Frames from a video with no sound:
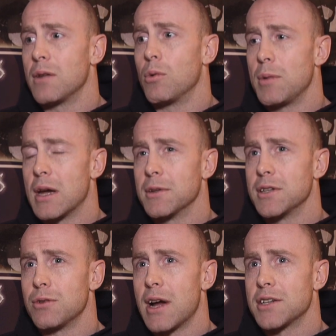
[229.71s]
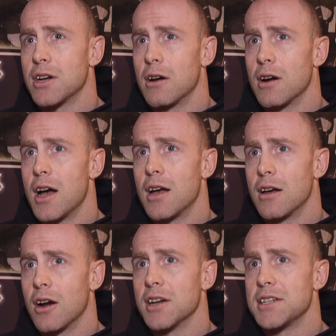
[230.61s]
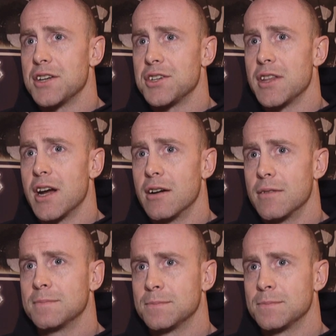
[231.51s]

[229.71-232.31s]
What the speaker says: then we'll be able to direct our attention there.